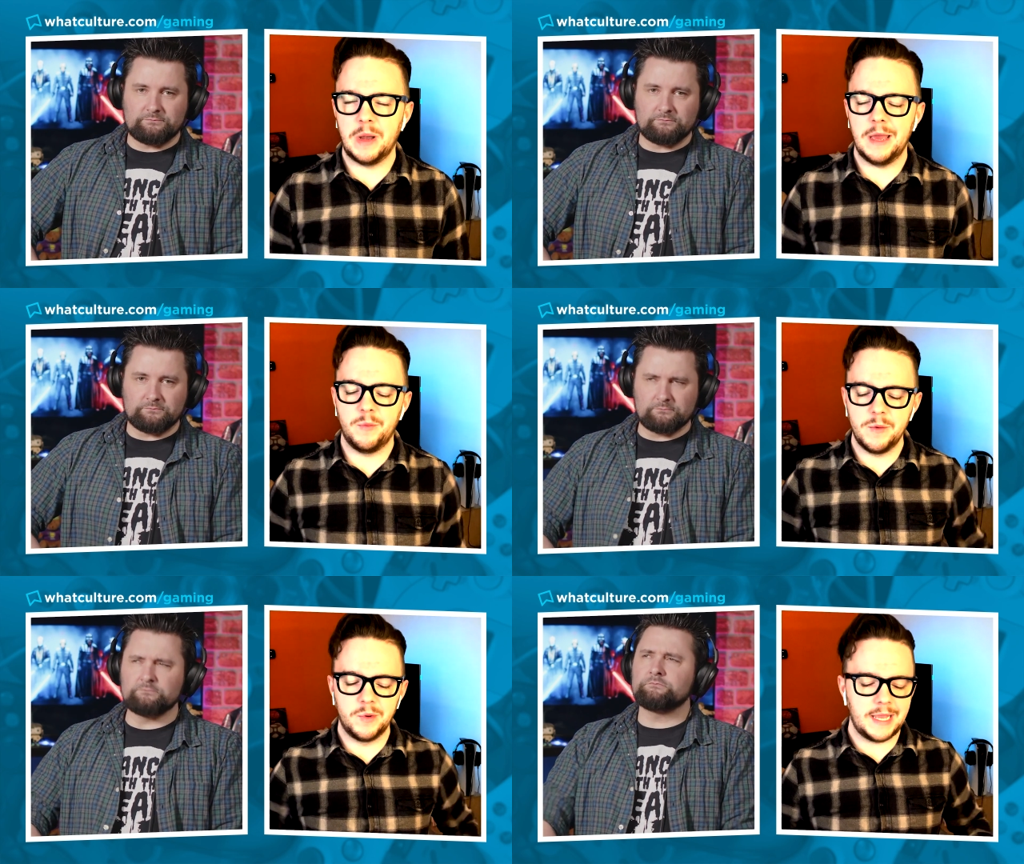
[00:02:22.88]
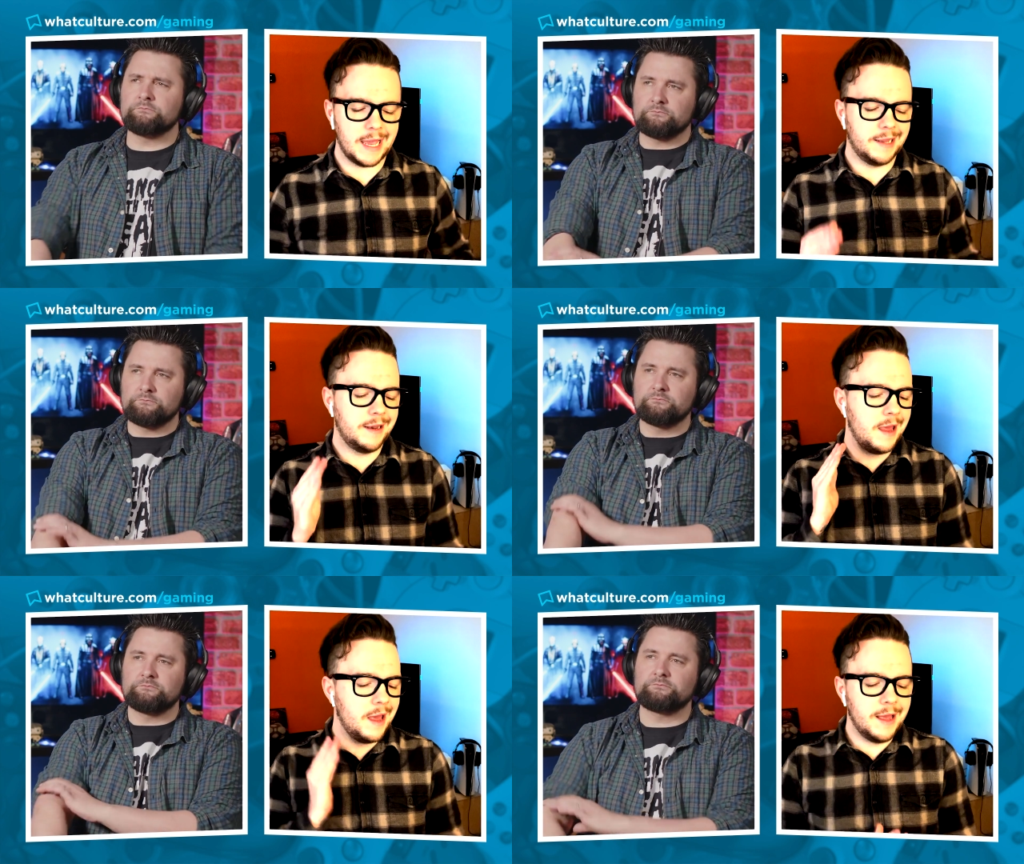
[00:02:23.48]
Speaker 1: where we mm. were getting
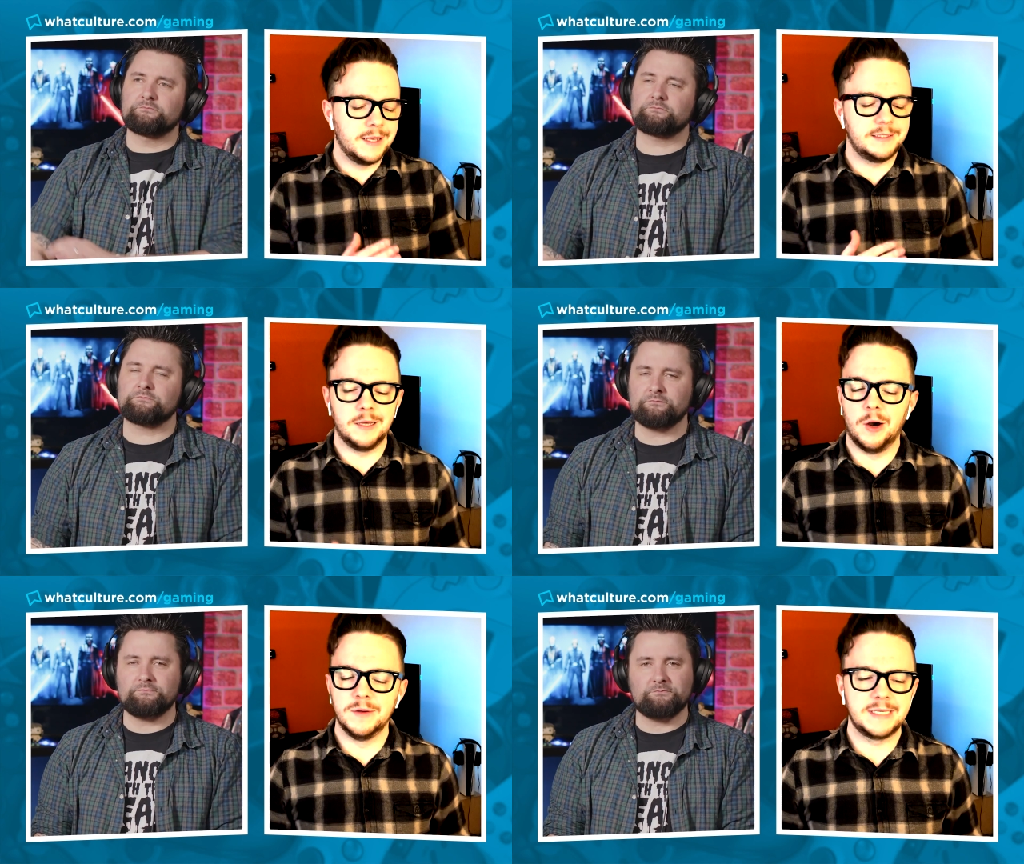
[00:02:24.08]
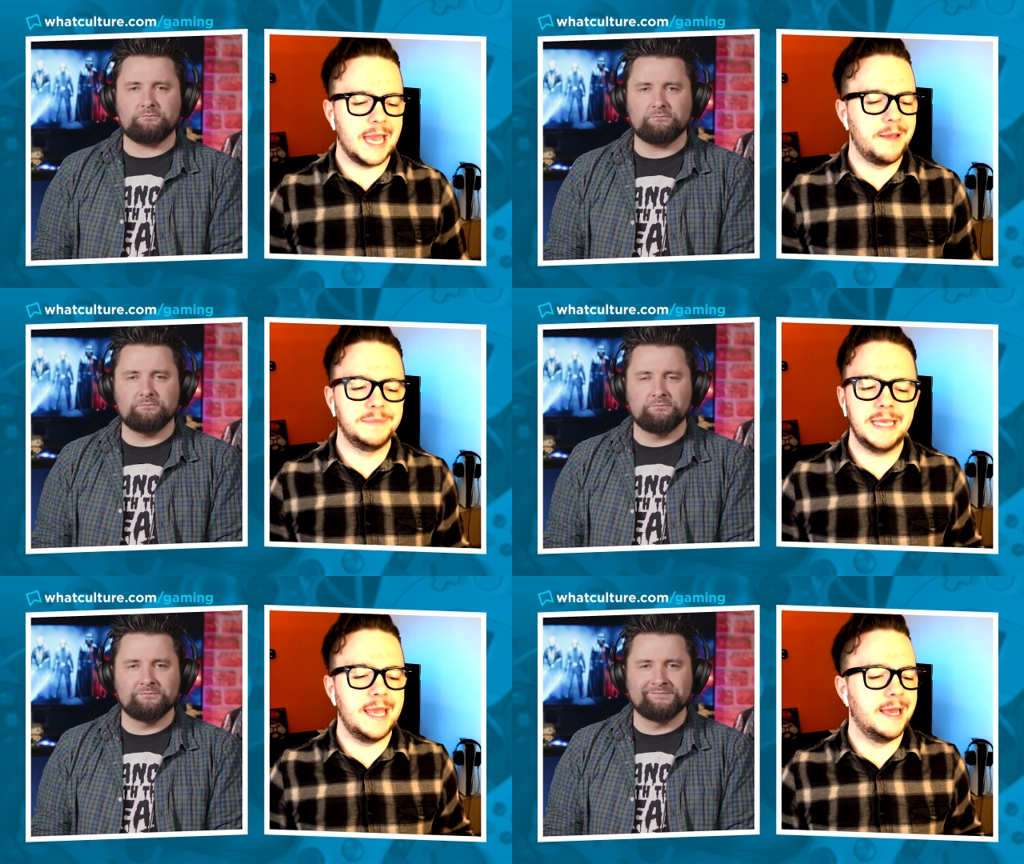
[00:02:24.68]
Star Wars games
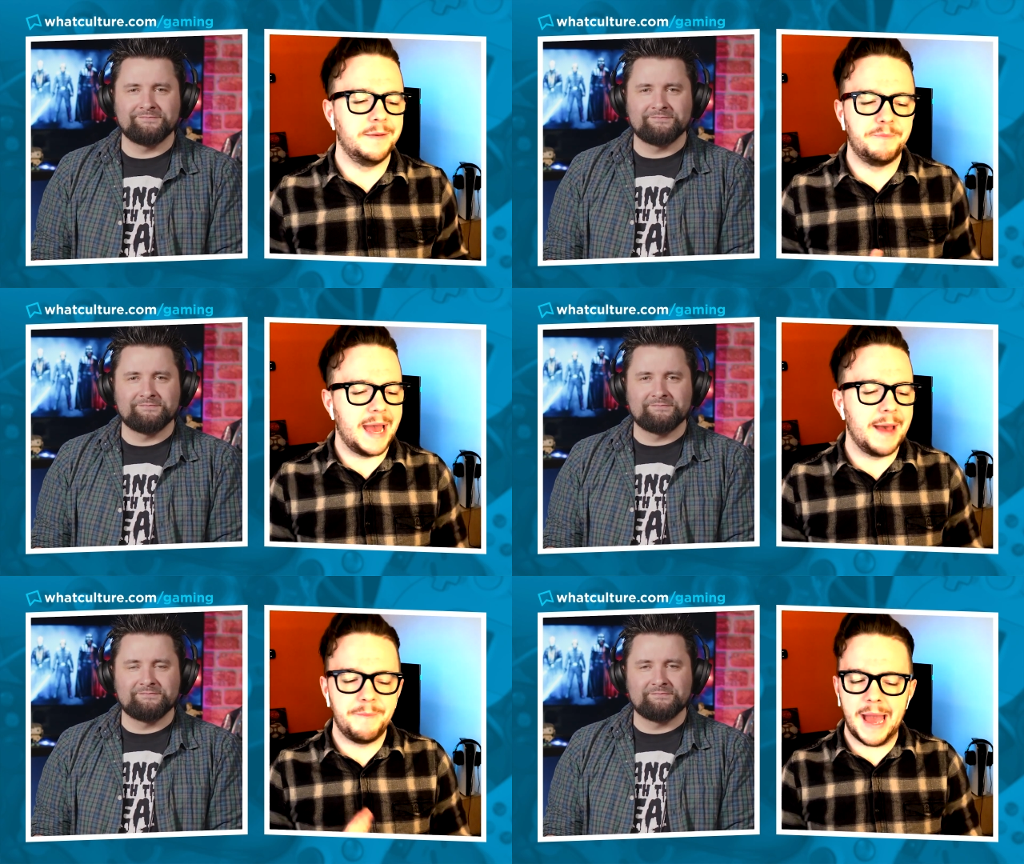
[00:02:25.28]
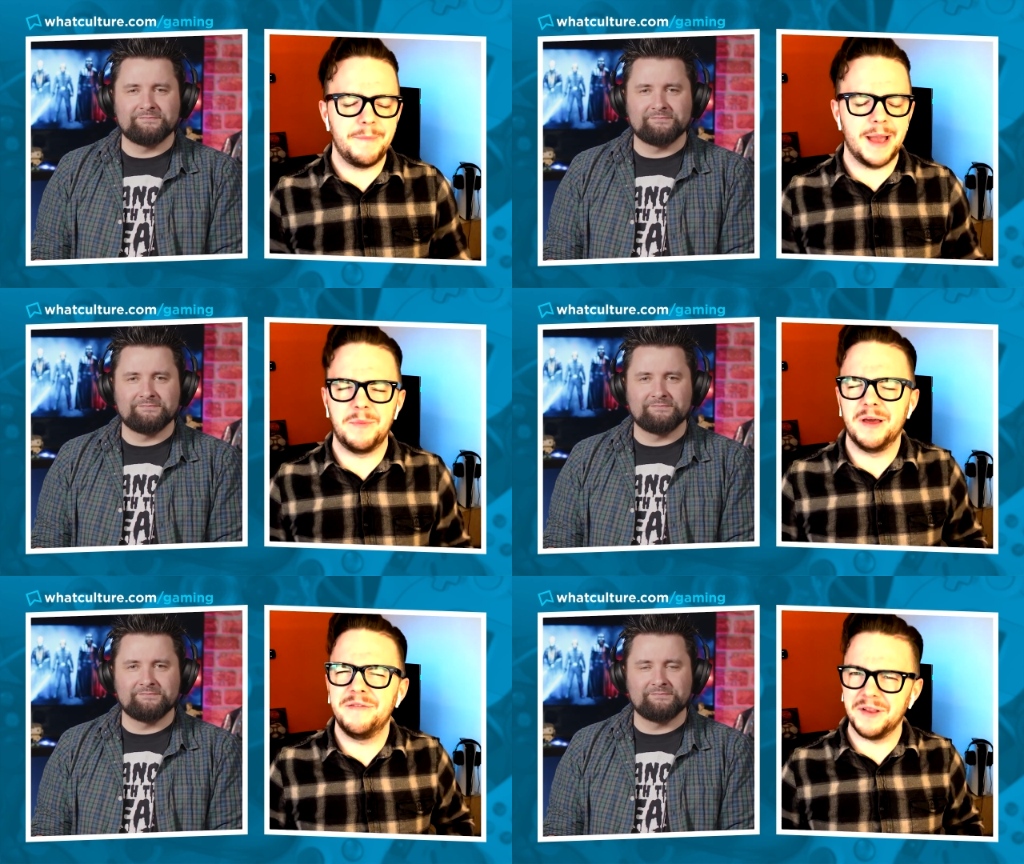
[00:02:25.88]
hitting bam, bam, bam.
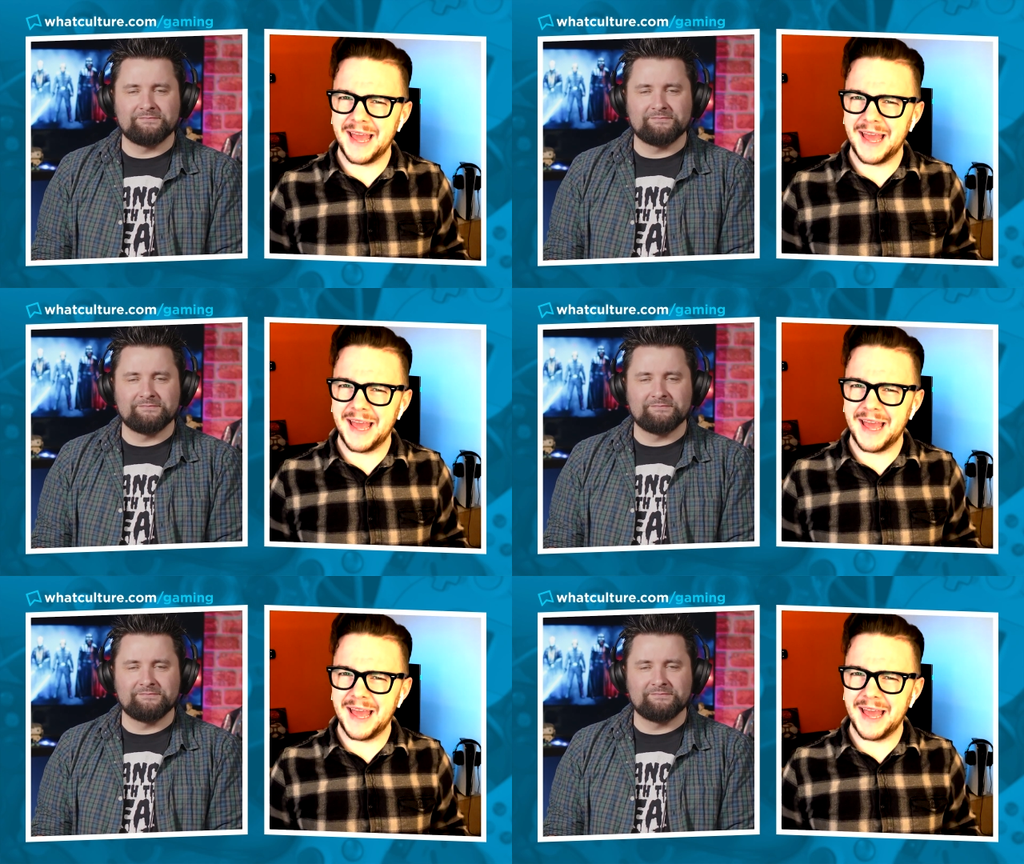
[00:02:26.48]
Like it felt